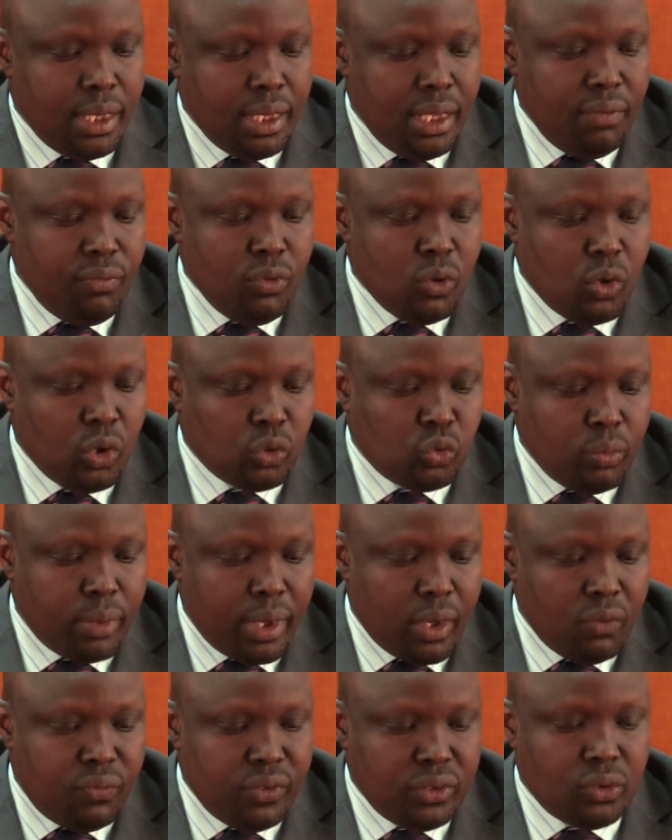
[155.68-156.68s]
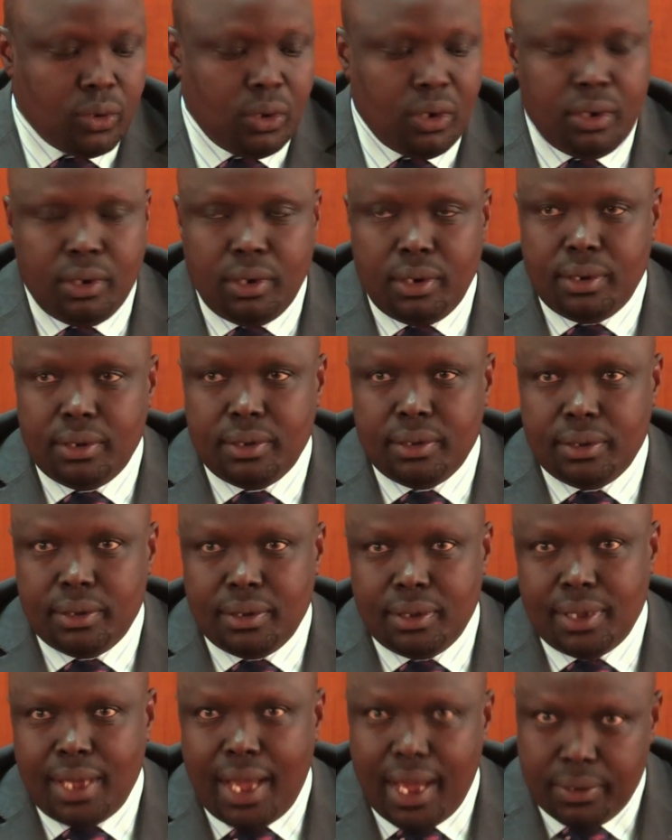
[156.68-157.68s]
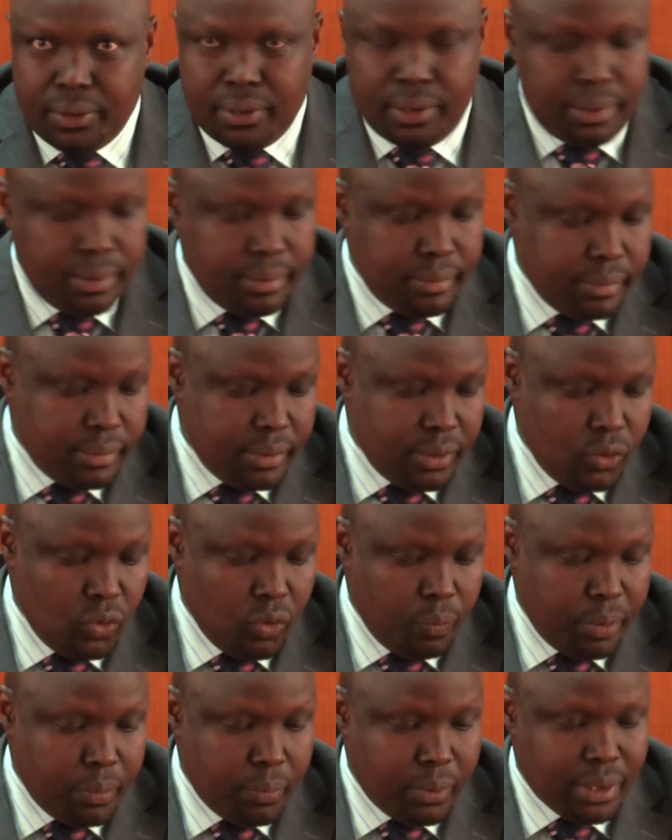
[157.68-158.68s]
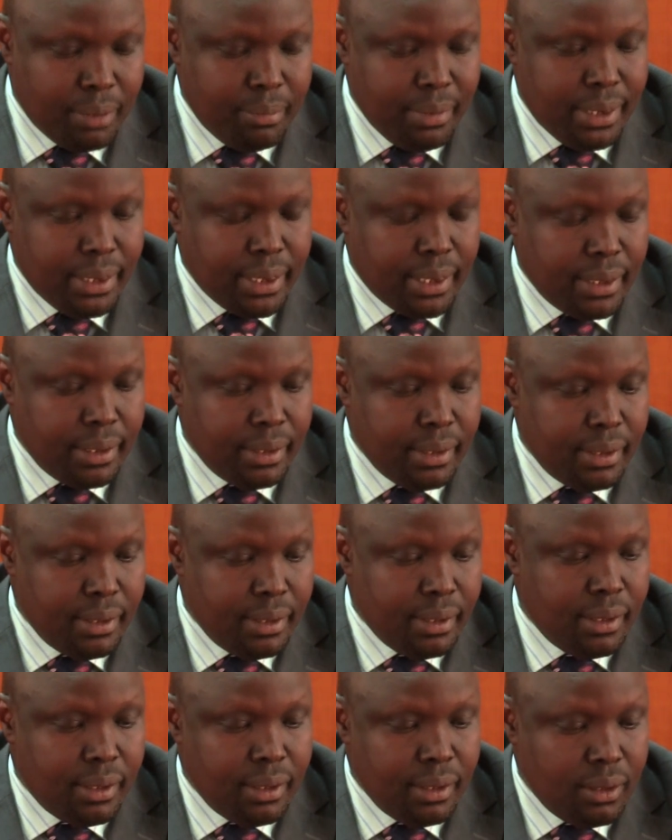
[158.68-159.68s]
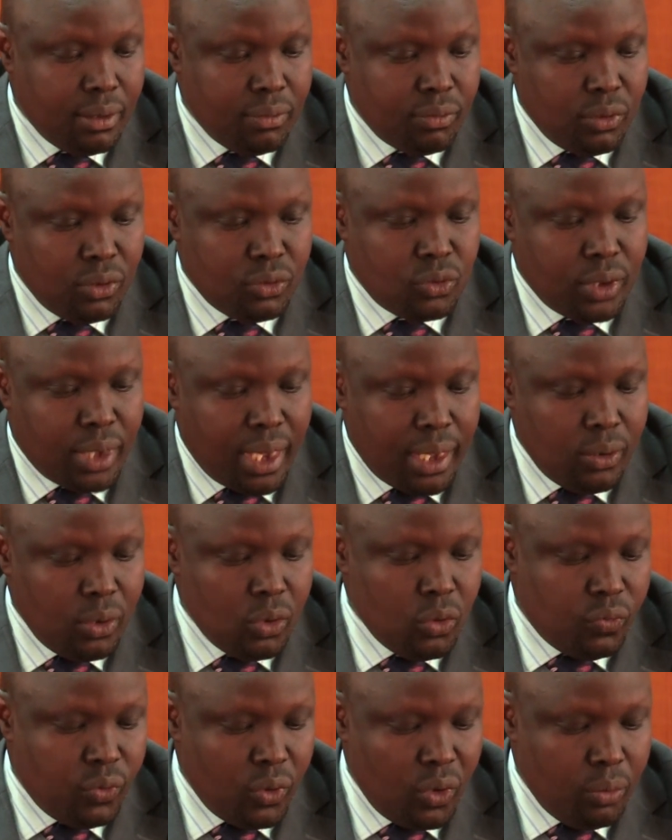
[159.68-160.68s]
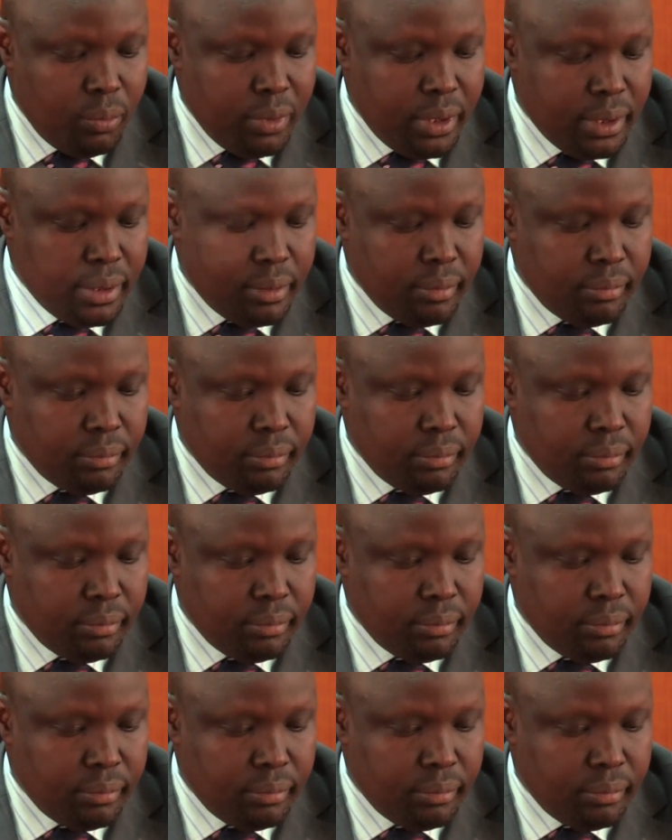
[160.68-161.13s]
If you go to my official handle, you people, the media, of course, I know you follow me.